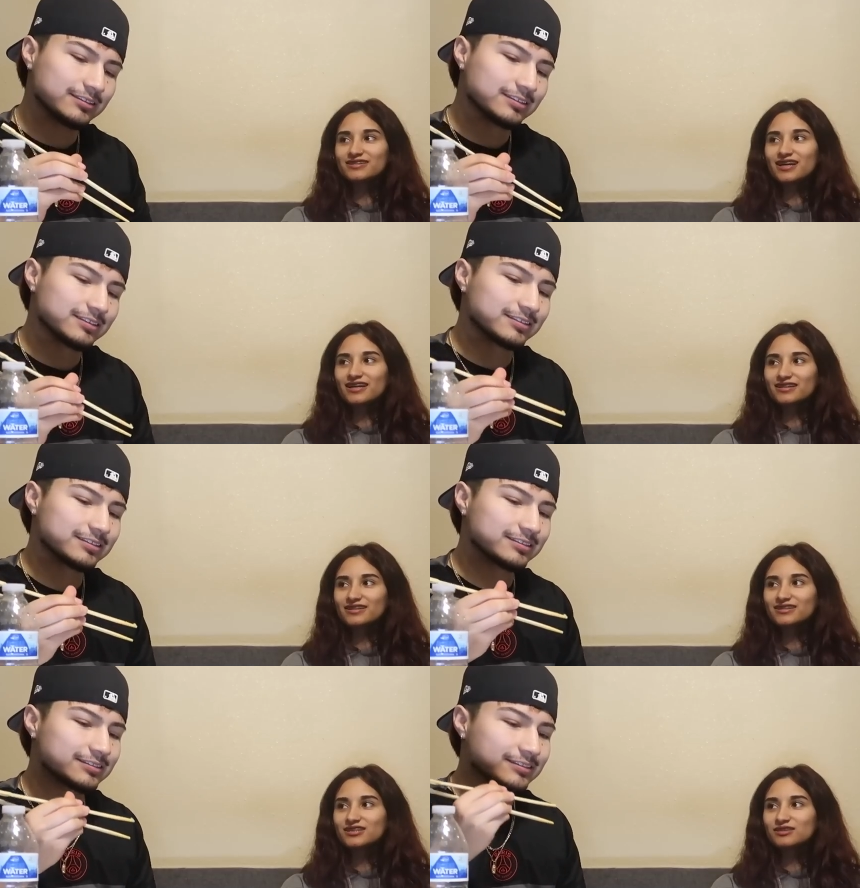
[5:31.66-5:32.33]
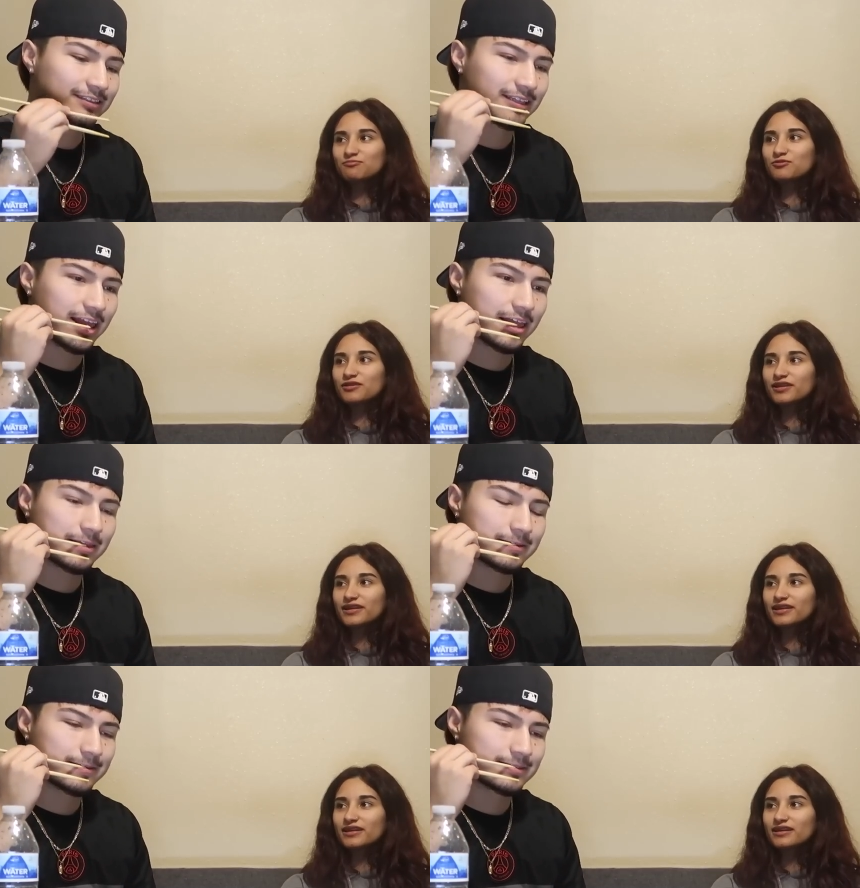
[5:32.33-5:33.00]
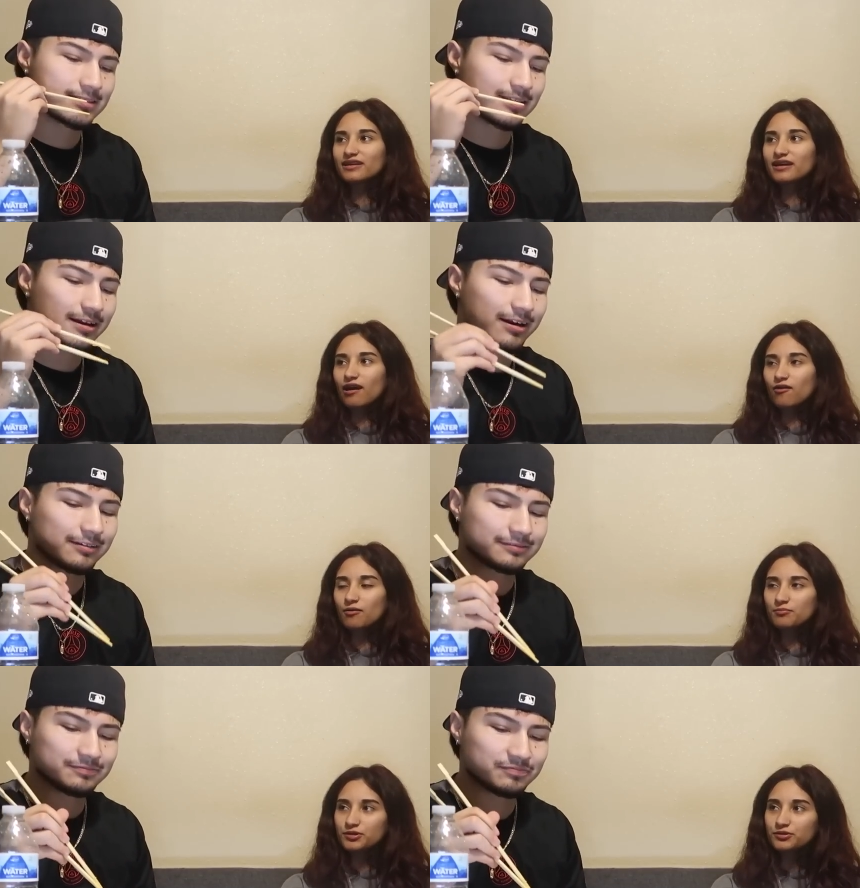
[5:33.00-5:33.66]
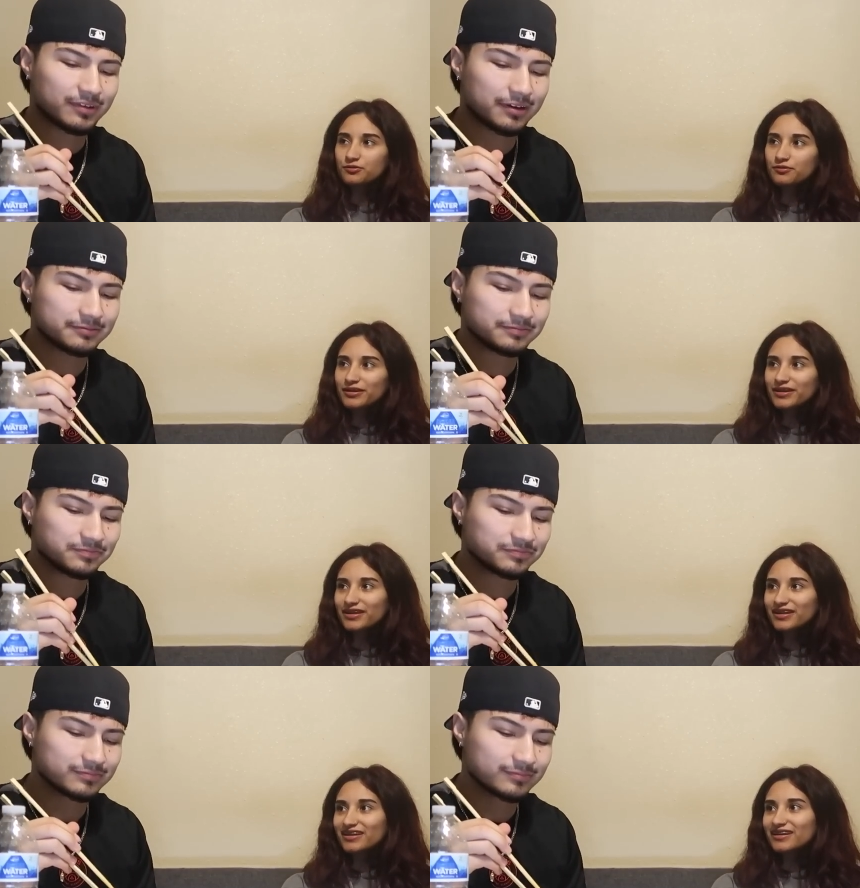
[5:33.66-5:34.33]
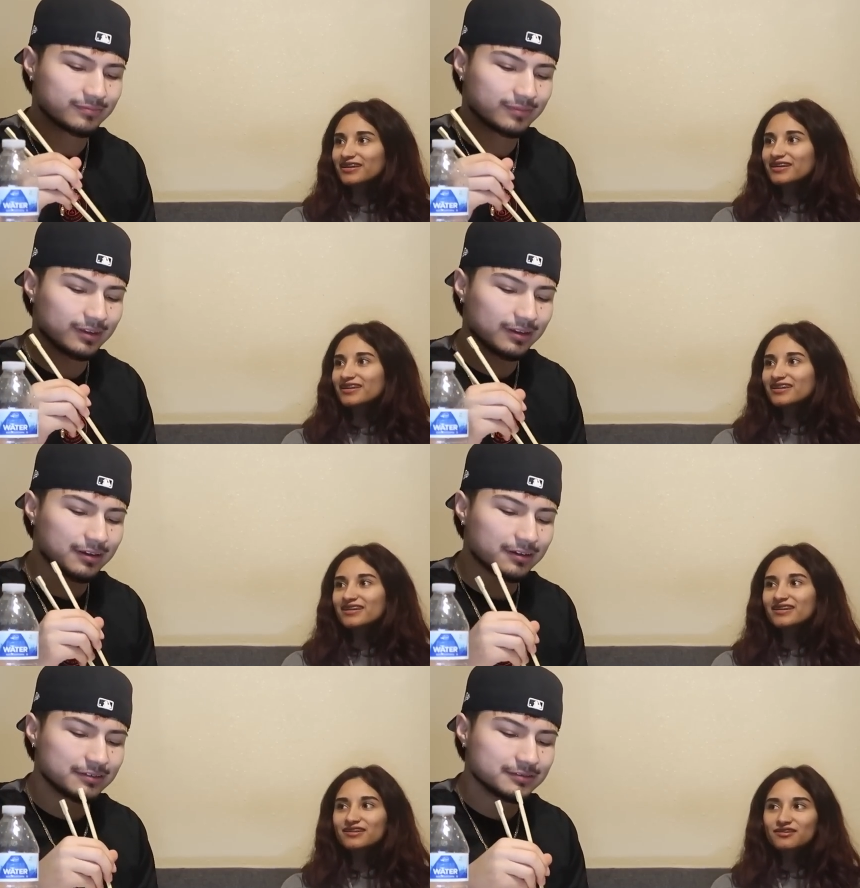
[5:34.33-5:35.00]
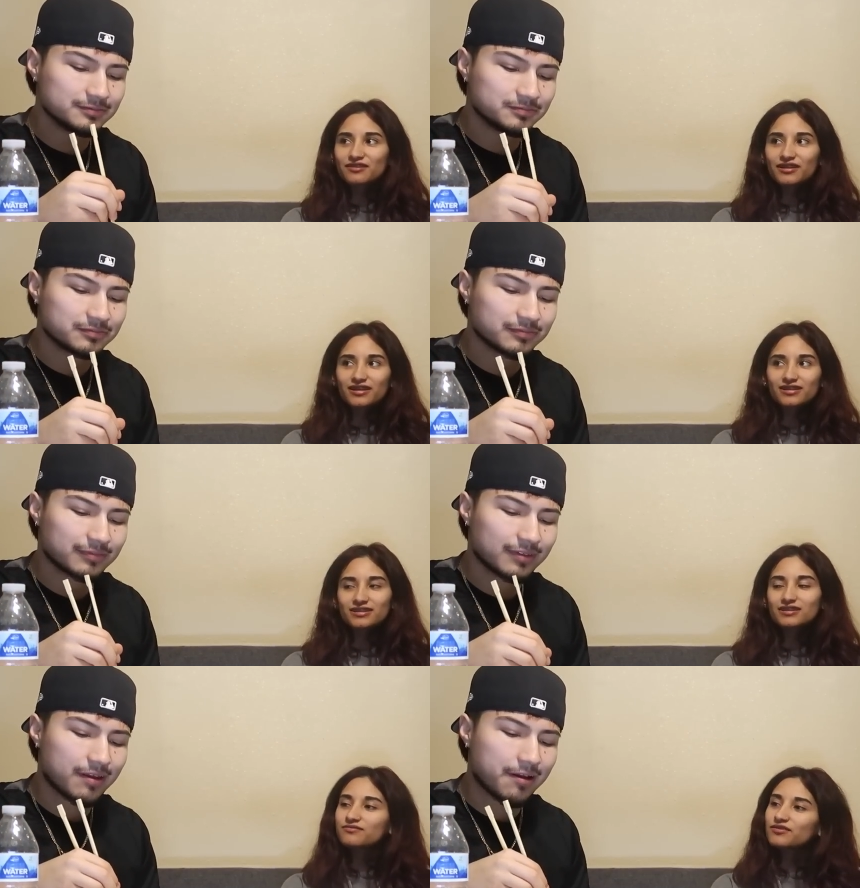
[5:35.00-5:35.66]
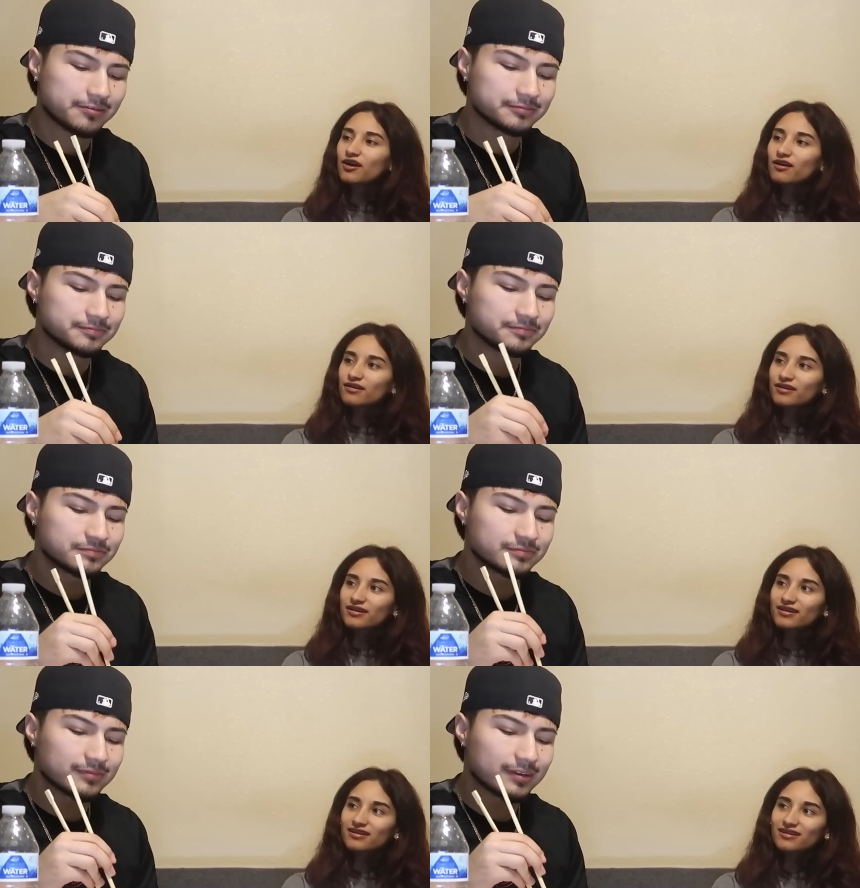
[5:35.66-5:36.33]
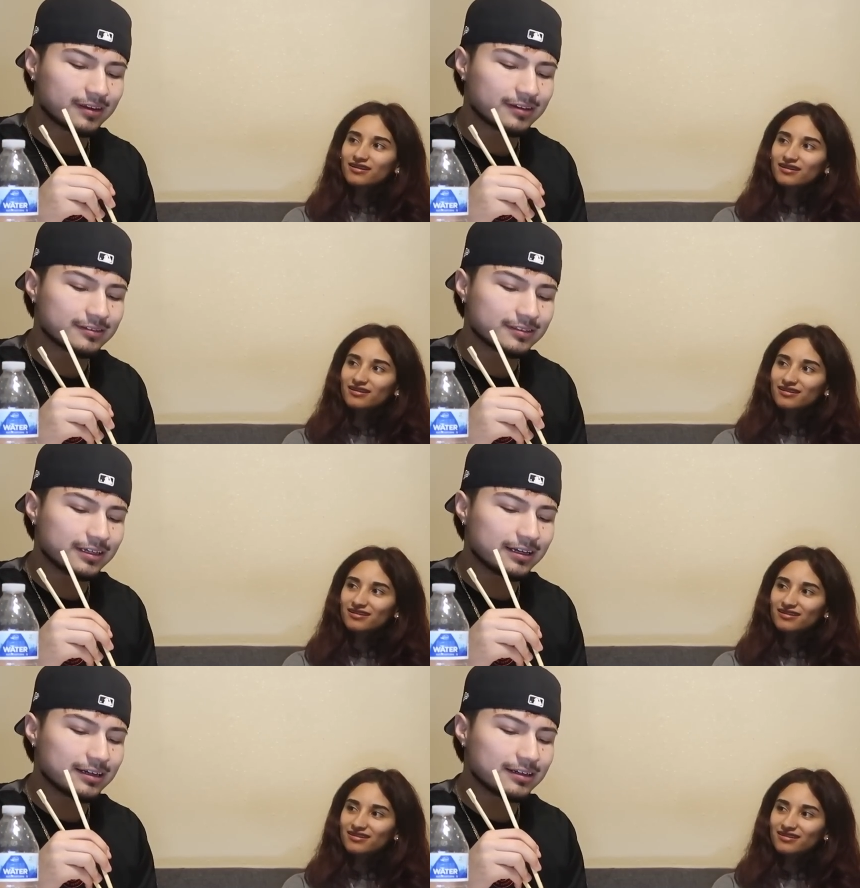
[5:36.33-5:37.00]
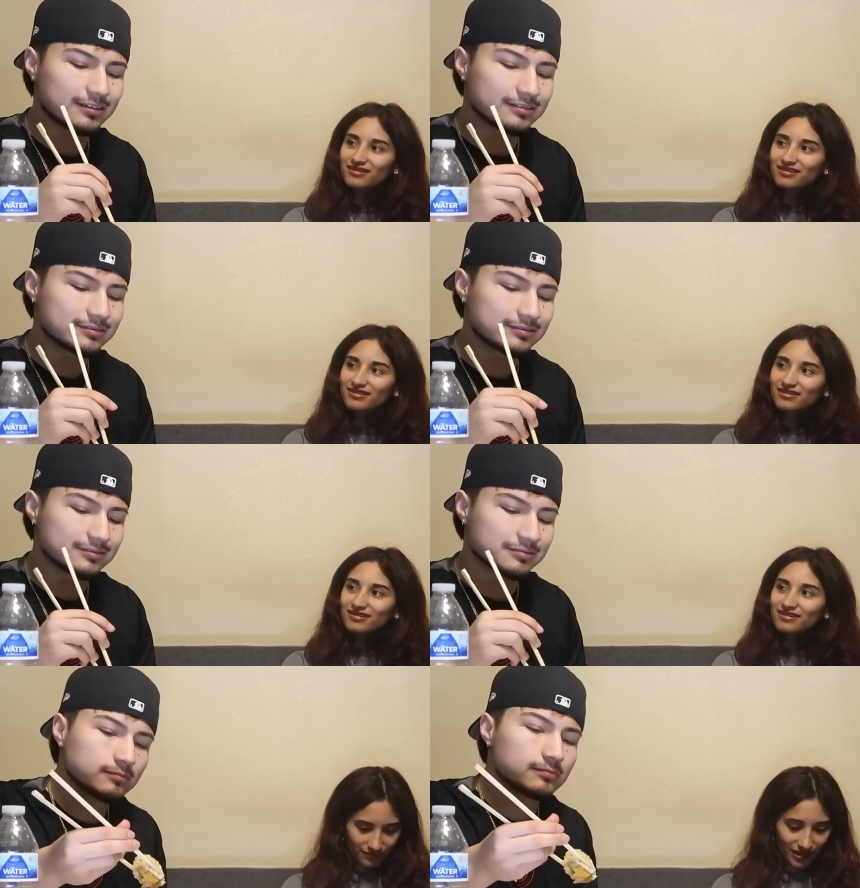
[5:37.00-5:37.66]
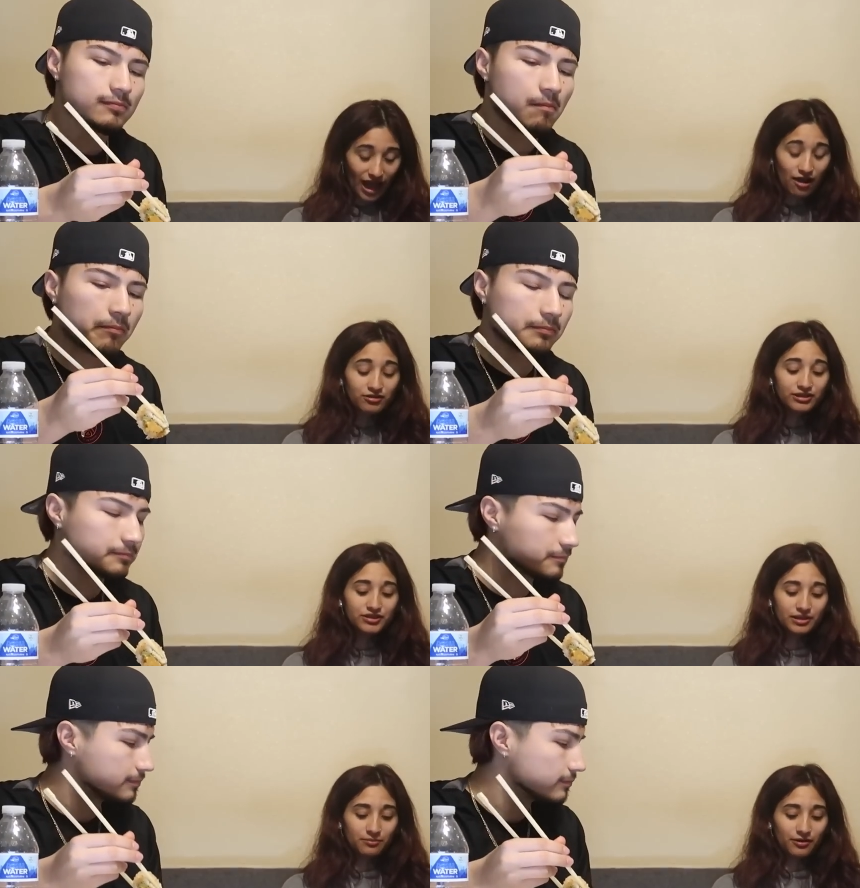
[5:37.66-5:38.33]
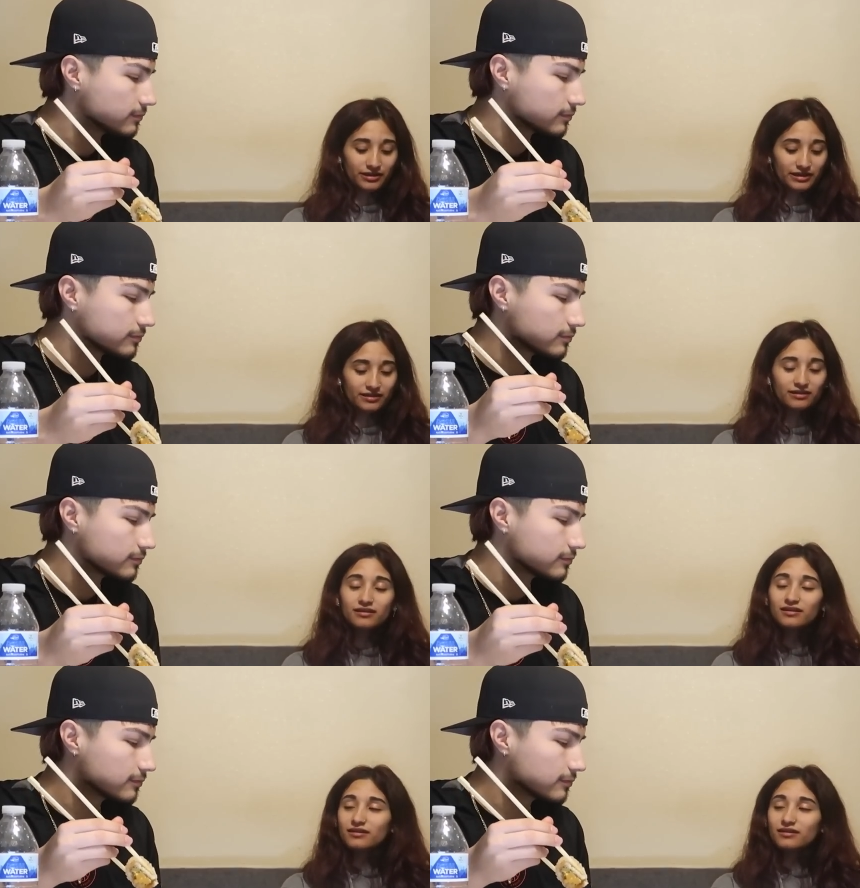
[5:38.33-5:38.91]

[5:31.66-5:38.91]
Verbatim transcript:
Speaker 1: exactly. It's just more like how I'm doing. You know, like it's like a vlog. Yeah. How did you get pregnant?